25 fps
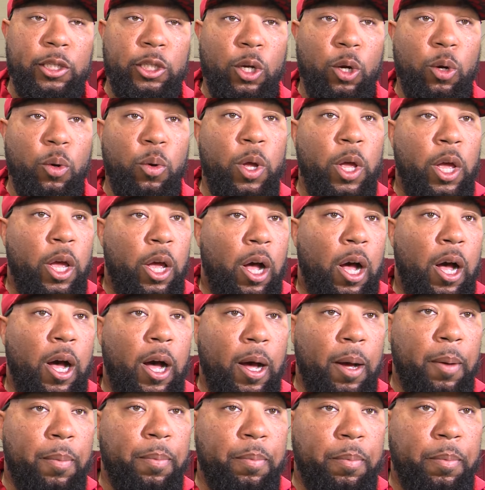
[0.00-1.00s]
So
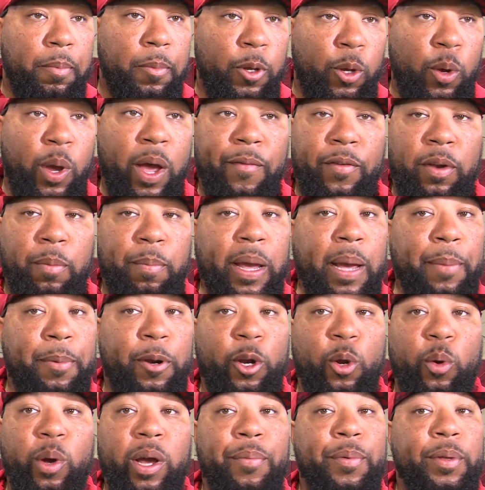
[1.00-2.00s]
um, you have to be able
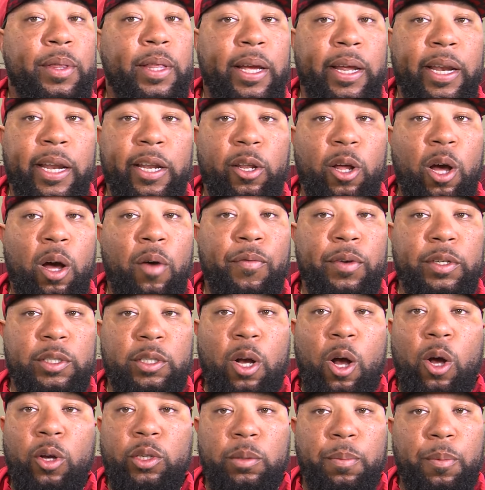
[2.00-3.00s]
to do everything that the offense
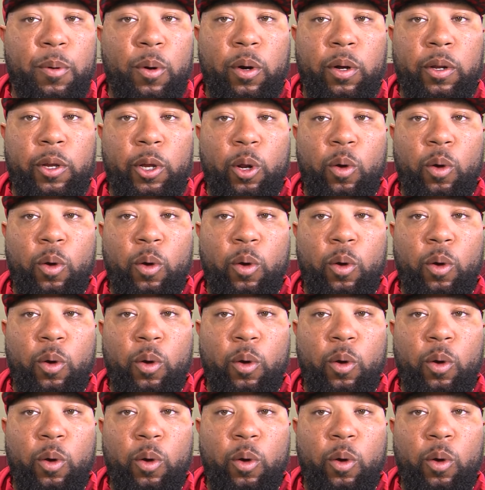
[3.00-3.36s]
calls upon.